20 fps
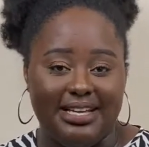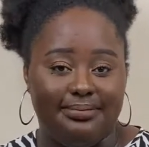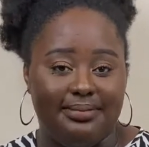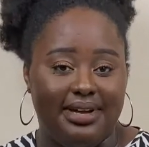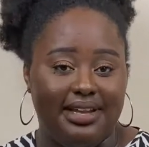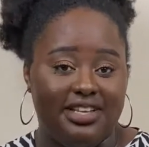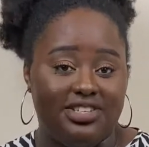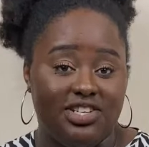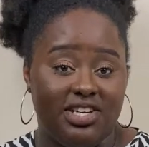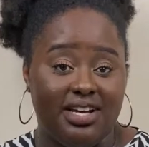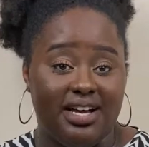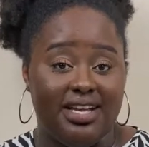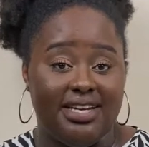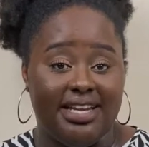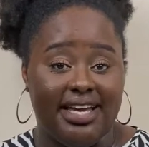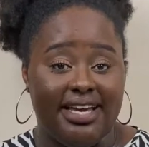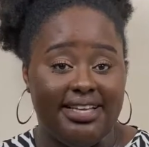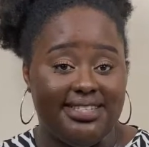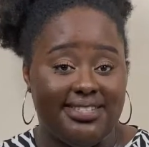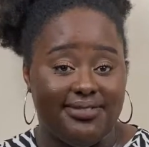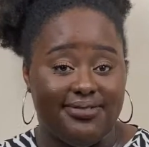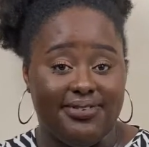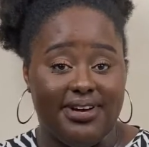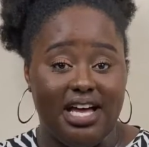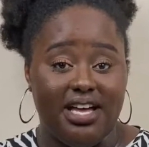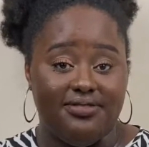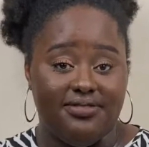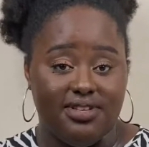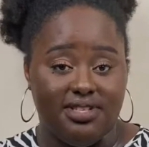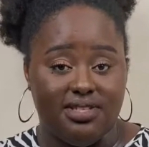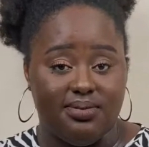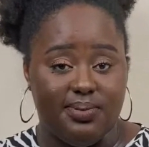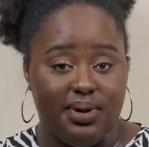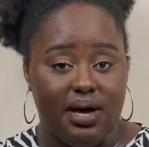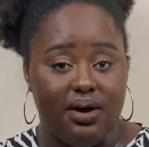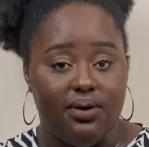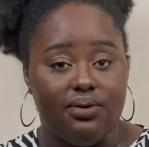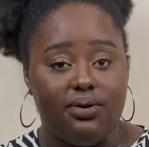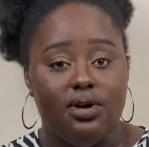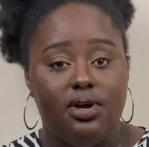and managing our 9 to 5 as
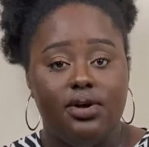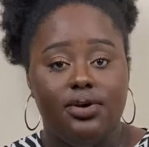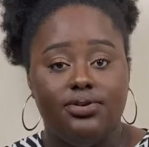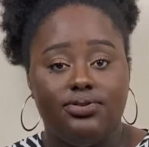well.